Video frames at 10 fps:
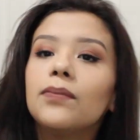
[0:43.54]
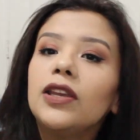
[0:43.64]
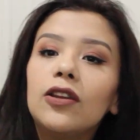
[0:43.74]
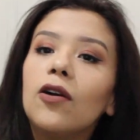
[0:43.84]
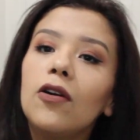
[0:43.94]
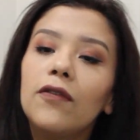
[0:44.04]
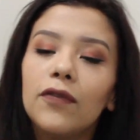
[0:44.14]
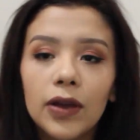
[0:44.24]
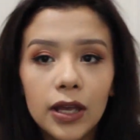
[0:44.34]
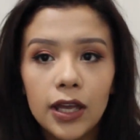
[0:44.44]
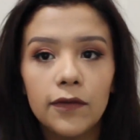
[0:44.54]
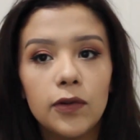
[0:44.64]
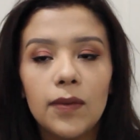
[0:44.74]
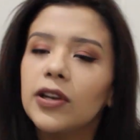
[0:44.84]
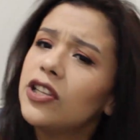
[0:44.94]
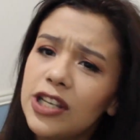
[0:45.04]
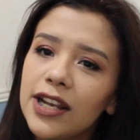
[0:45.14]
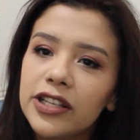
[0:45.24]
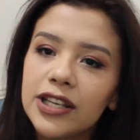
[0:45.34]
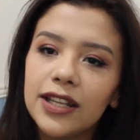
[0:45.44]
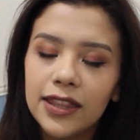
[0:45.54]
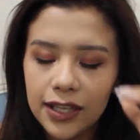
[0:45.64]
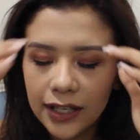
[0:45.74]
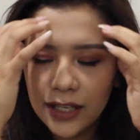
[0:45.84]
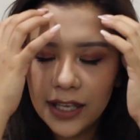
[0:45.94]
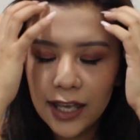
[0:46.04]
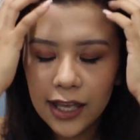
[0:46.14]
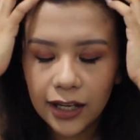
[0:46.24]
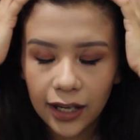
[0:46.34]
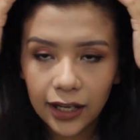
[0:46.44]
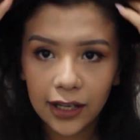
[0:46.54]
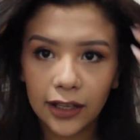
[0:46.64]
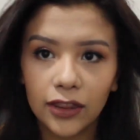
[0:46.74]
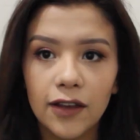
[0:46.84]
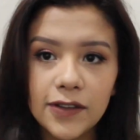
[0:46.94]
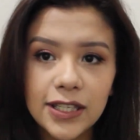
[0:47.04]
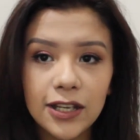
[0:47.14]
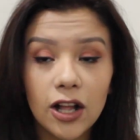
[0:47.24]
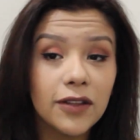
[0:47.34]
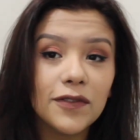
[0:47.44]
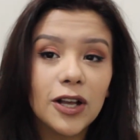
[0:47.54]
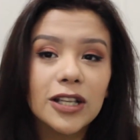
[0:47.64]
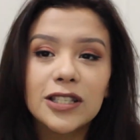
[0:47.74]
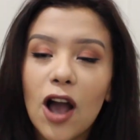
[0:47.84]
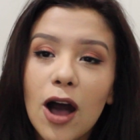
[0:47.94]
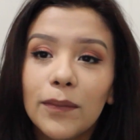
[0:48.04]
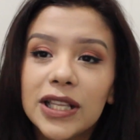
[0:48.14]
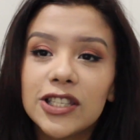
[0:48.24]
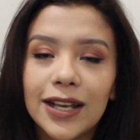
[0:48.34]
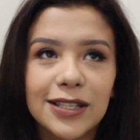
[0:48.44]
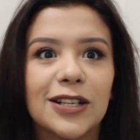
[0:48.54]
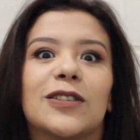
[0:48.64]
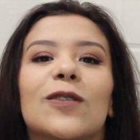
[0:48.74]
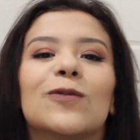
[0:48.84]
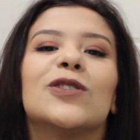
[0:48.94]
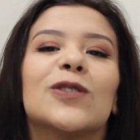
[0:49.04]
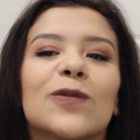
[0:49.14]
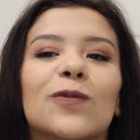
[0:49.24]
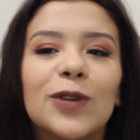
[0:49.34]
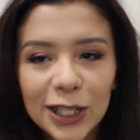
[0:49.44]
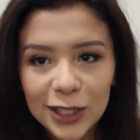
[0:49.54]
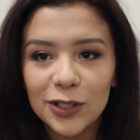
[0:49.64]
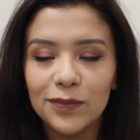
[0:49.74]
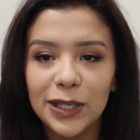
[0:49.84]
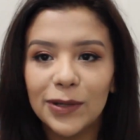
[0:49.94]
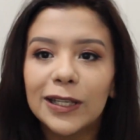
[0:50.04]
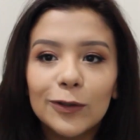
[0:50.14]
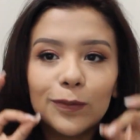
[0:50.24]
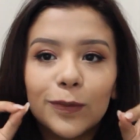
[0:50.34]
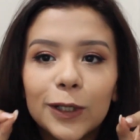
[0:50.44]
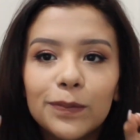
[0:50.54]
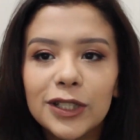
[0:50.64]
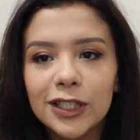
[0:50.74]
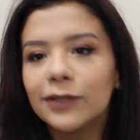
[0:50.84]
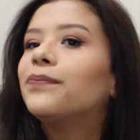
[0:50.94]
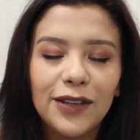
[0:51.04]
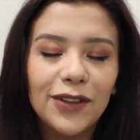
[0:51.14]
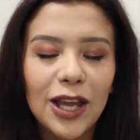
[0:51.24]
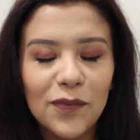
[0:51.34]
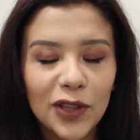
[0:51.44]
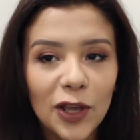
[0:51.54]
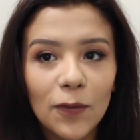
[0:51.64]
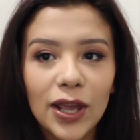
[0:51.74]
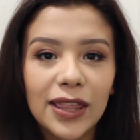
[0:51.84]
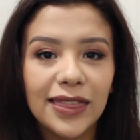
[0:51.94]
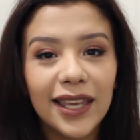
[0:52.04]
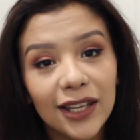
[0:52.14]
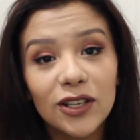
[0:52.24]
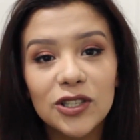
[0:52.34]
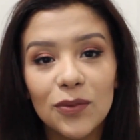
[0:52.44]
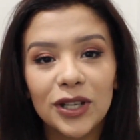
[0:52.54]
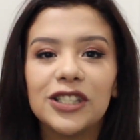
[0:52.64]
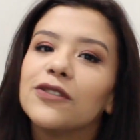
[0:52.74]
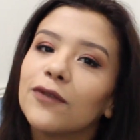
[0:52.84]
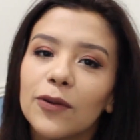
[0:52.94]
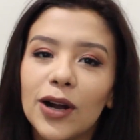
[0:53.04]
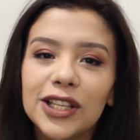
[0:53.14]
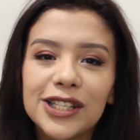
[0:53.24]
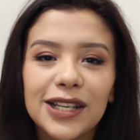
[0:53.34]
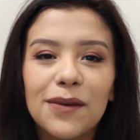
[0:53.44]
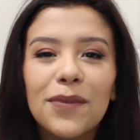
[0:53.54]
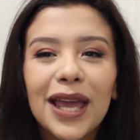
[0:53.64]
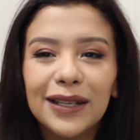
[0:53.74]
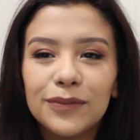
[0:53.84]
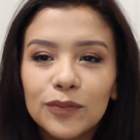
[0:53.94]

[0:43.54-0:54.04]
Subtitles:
Let me know if you want me to change anything again. I love seeing all of y'all's comments. You guys are so sweet to me, my little babies. Leave it down below and thank you so much for watching. Bye.